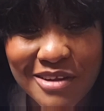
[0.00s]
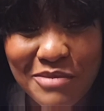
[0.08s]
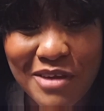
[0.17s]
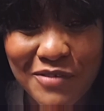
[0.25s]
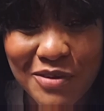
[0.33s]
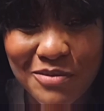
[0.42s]

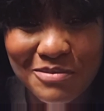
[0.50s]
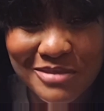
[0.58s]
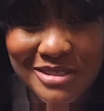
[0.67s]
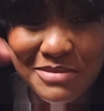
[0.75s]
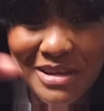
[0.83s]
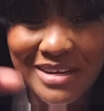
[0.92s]
me have to
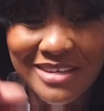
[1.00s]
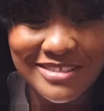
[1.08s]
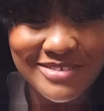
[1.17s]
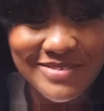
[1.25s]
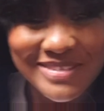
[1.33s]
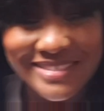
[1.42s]
see me have a
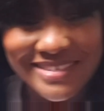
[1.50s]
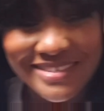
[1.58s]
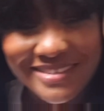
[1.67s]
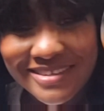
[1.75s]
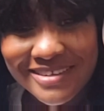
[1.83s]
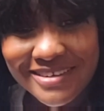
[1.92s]
drink whiskey.
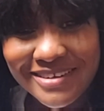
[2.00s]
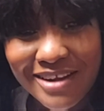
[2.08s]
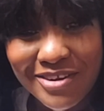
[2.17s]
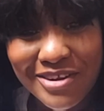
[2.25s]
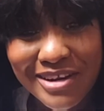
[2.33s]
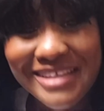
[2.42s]

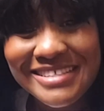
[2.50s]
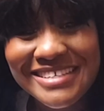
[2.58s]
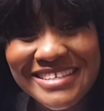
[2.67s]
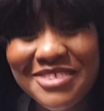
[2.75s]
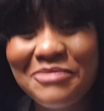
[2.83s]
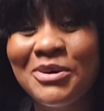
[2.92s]
That not
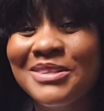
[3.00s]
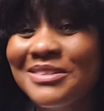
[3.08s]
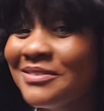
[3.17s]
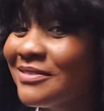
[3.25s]
anything, you know, but